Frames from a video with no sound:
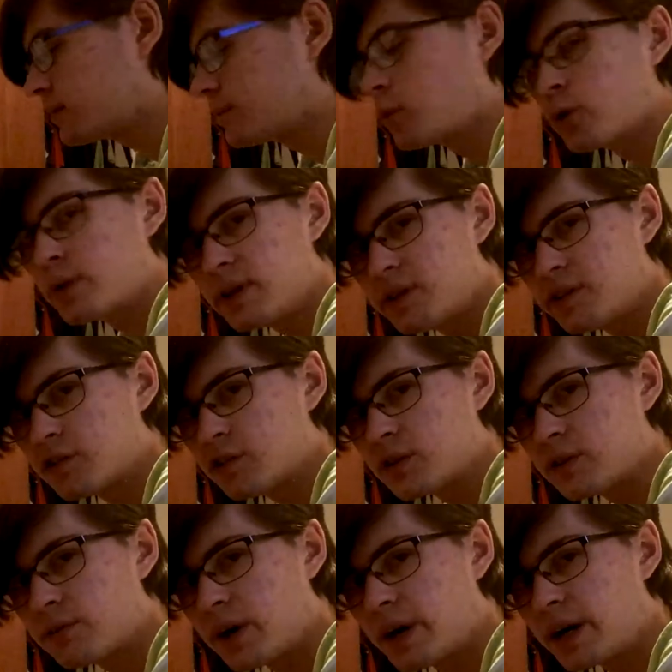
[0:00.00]
more easily
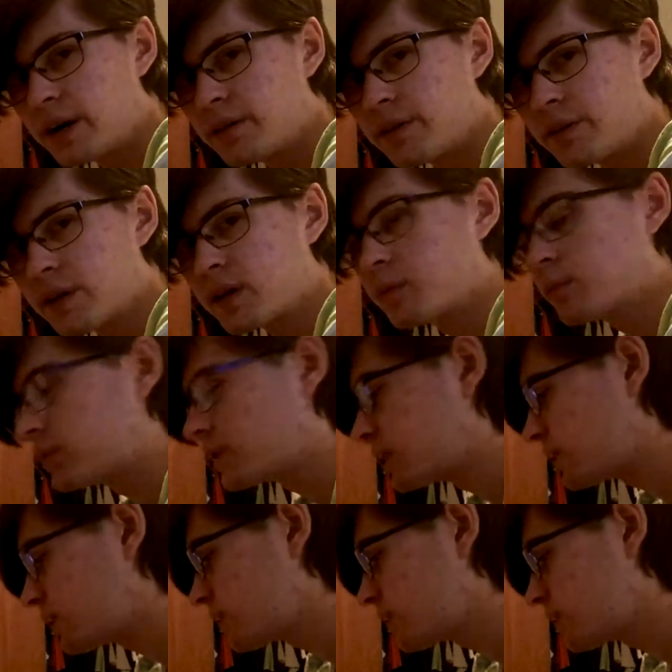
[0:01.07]
find the complete